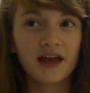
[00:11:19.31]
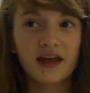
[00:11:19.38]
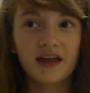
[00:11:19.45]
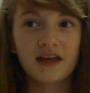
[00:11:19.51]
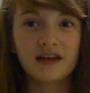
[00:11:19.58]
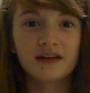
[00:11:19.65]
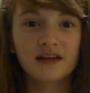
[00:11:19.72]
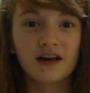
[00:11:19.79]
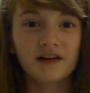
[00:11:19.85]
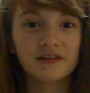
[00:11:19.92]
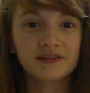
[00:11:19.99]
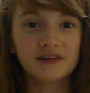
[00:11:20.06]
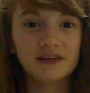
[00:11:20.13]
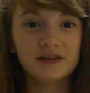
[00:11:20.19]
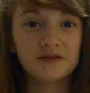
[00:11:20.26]
and
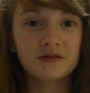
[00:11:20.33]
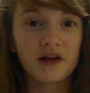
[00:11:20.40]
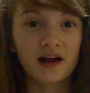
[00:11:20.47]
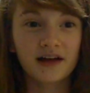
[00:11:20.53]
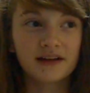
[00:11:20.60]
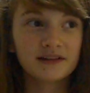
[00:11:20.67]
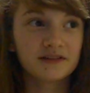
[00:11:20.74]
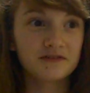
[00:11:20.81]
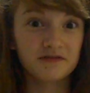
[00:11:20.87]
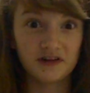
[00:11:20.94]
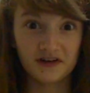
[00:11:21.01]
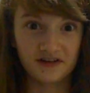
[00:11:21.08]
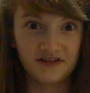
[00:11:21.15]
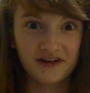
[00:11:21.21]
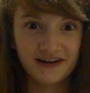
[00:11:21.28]
I'll see you guys
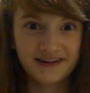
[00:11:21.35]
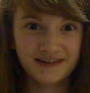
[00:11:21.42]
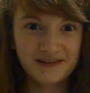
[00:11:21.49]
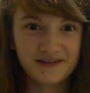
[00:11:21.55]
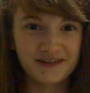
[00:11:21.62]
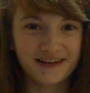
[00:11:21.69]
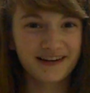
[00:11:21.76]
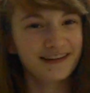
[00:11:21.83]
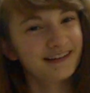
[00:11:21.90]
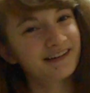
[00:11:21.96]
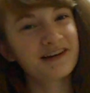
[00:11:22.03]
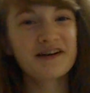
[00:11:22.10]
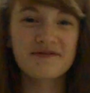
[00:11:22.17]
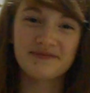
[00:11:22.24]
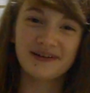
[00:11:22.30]
very, very soon.
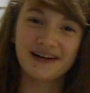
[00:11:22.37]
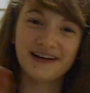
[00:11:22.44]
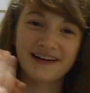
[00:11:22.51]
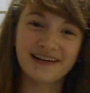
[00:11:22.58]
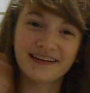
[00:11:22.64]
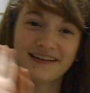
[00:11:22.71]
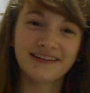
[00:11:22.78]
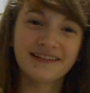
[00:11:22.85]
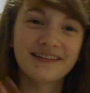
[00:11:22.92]
Bye!